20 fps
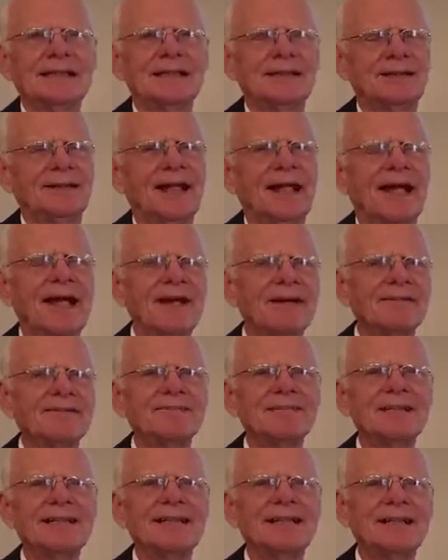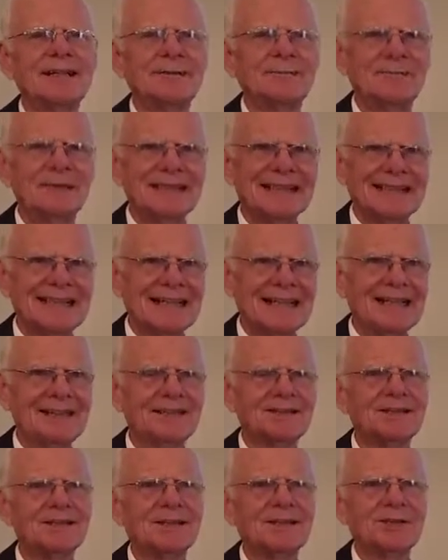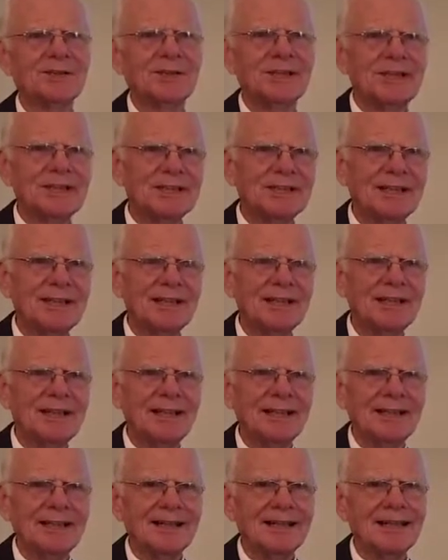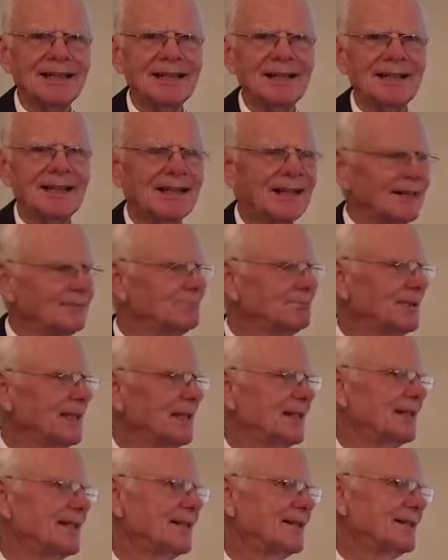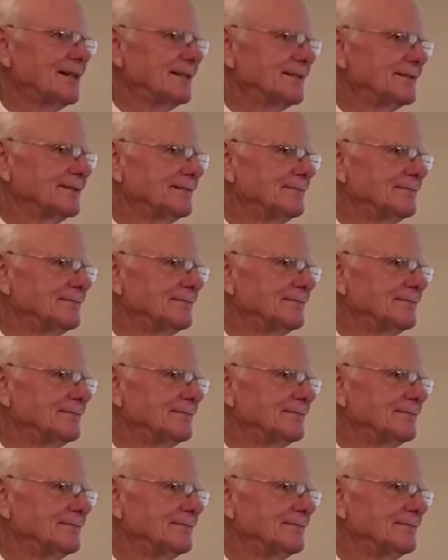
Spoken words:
to every single Christian on planet Earth.